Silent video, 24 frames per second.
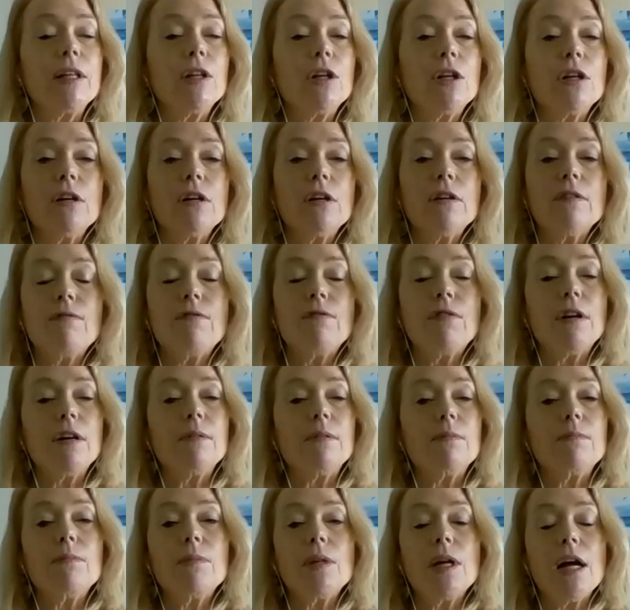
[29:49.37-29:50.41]
learn
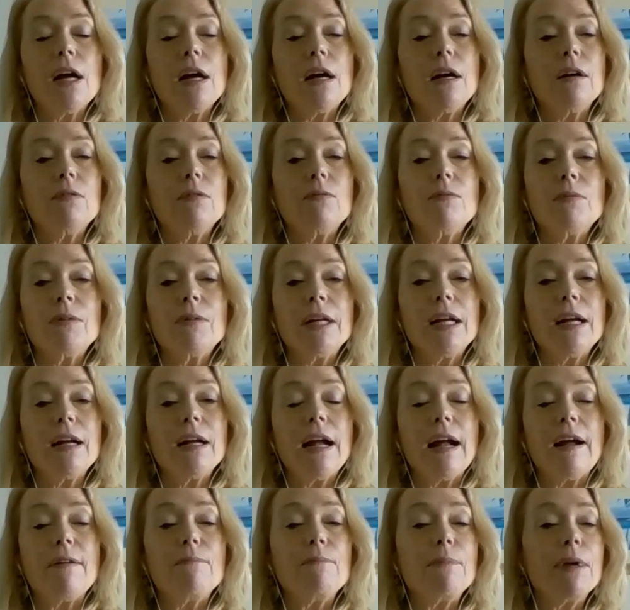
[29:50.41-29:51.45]
from, uh, we
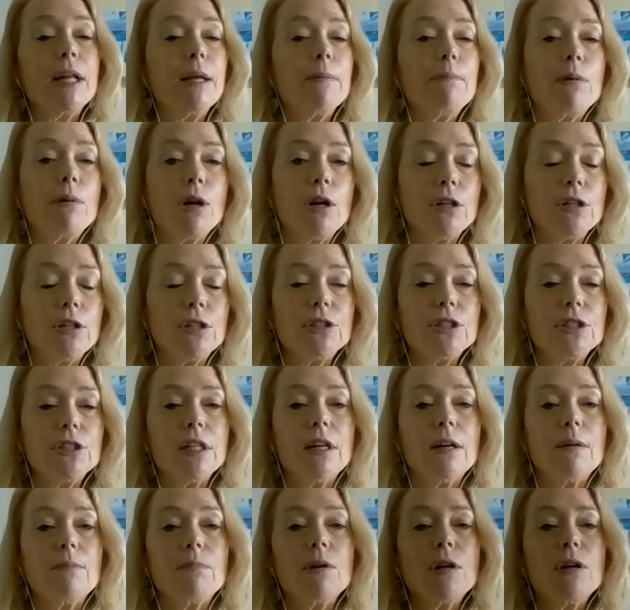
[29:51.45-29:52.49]
have many partners in
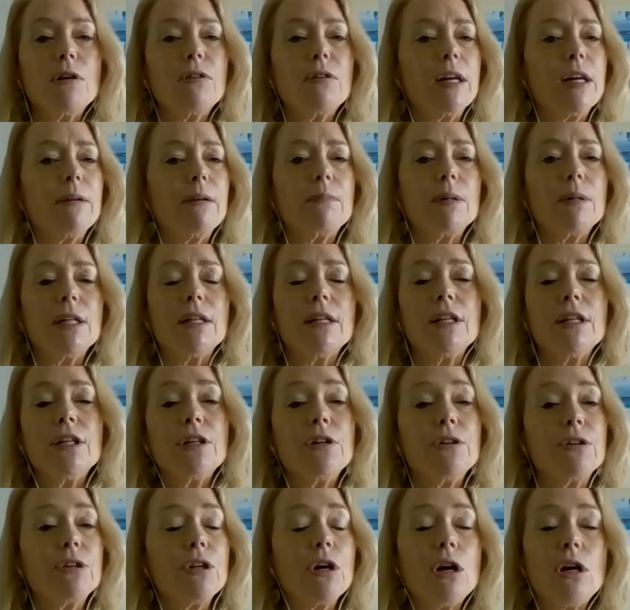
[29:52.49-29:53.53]
our program, but, you
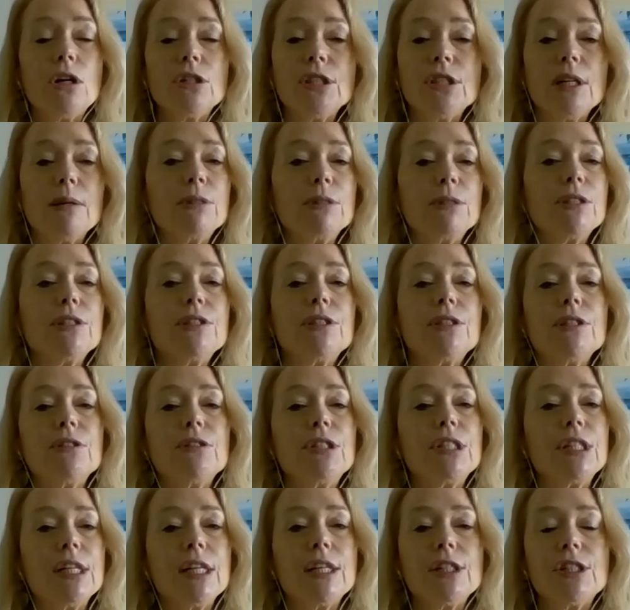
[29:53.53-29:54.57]
know, the Alzheimer's
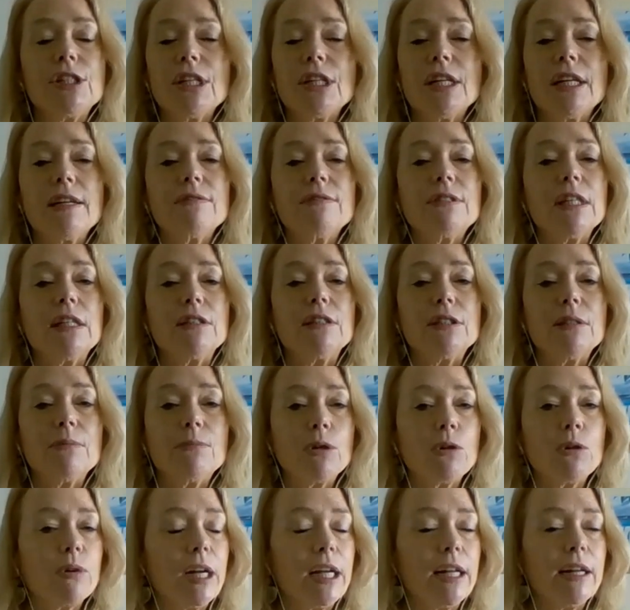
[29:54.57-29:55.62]
Association gives out some
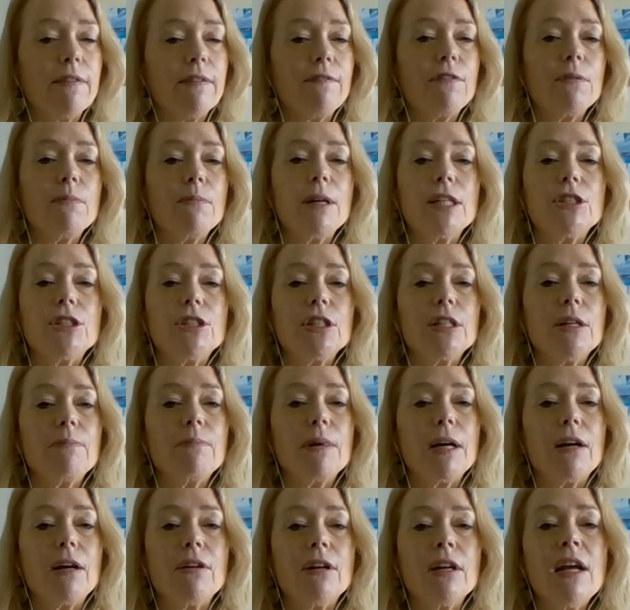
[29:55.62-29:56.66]
great information
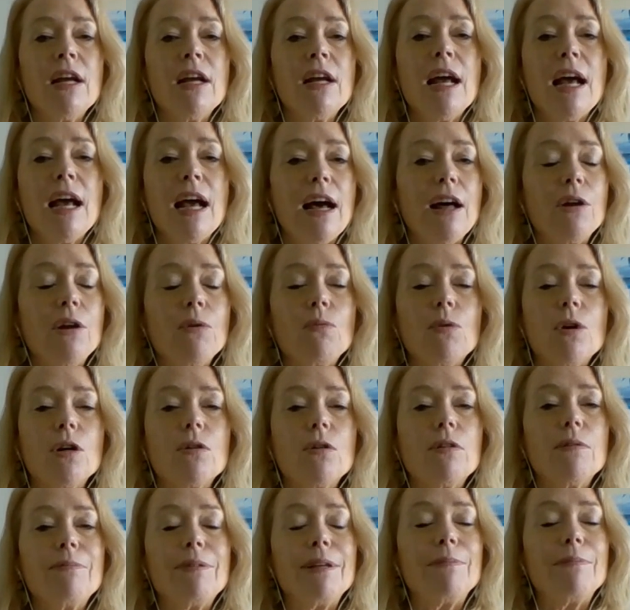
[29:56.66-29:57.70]
about how to work
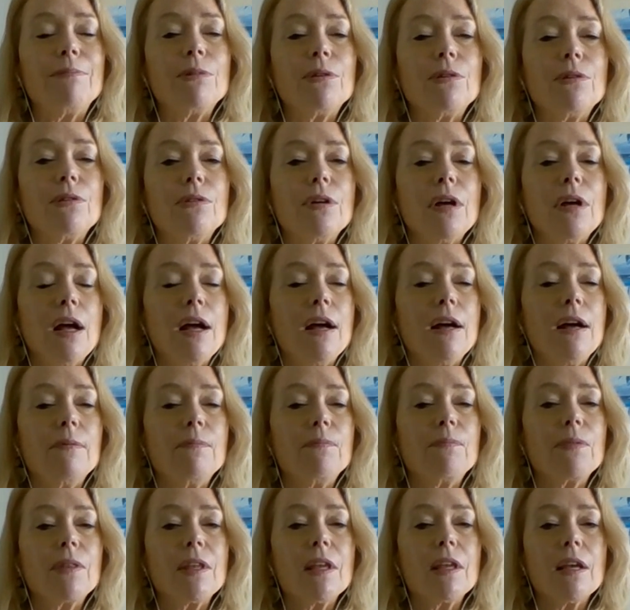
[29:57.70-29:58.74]
with people
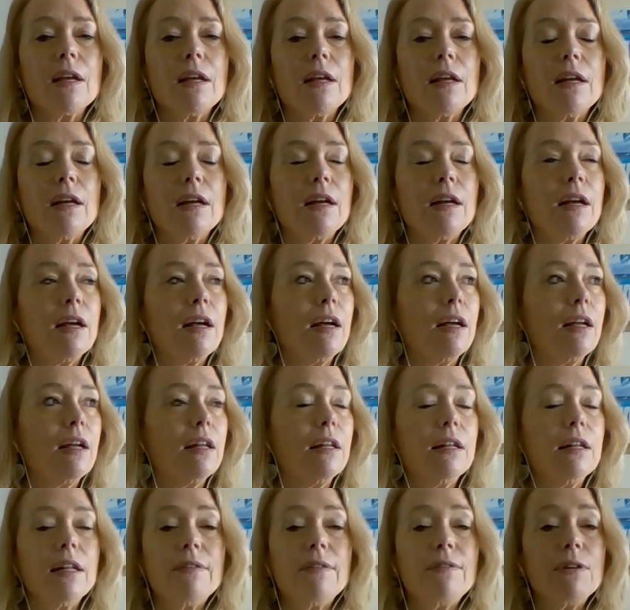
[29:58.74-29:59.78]
um, uh,
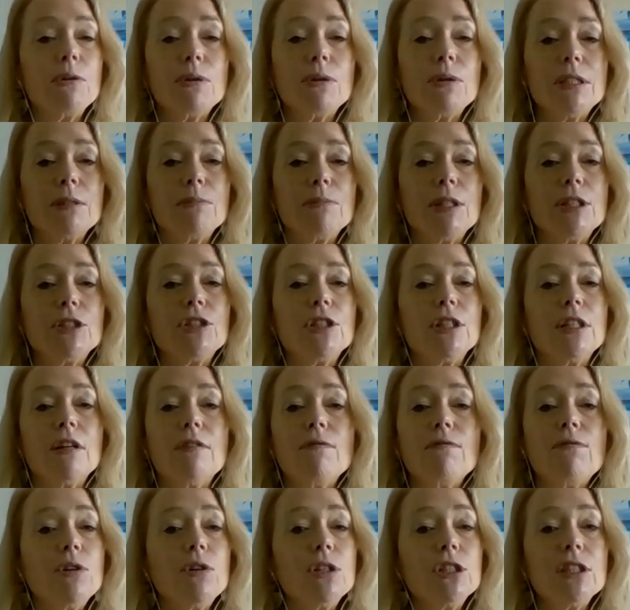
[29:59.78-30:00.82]
living with dementia.
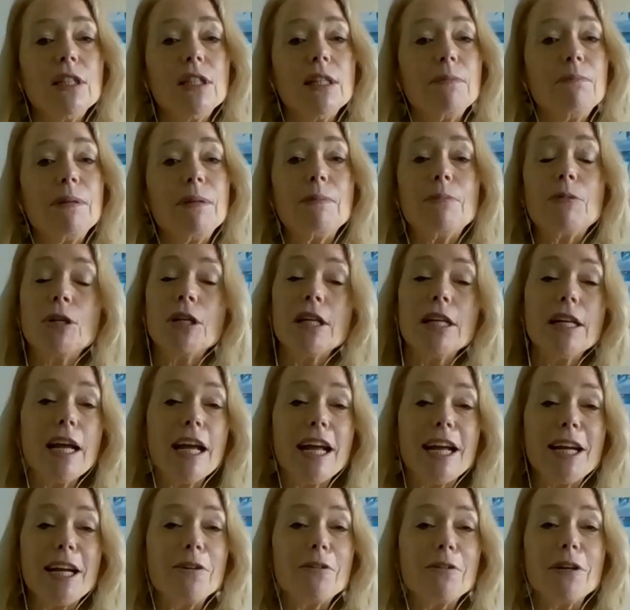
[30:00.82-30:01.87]
Unfortunately, people get
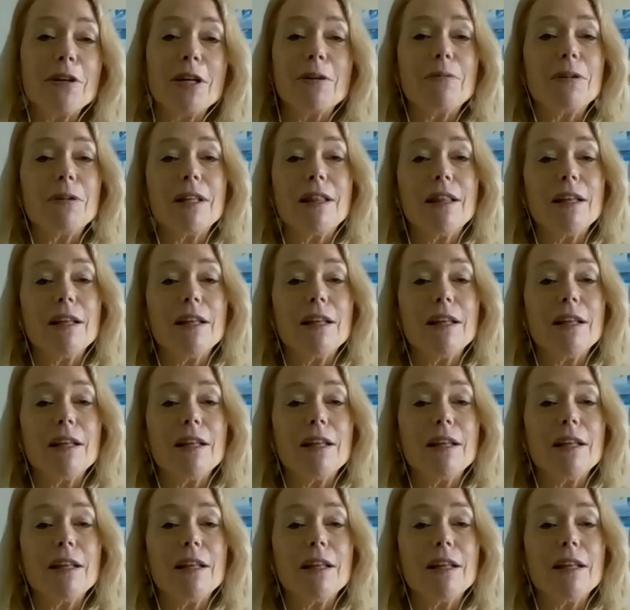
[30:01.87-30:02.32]
angry with